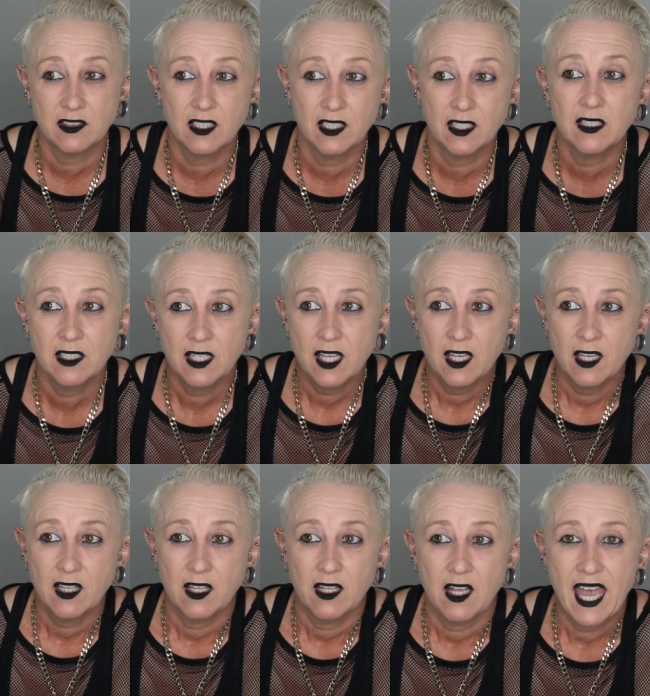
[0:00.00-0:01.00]
Yeah. So
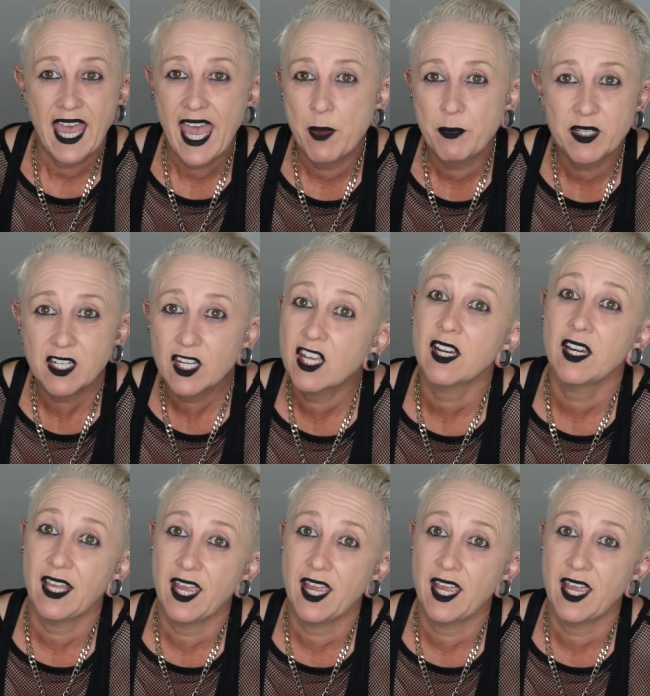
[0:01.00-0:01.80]
just Happy overall.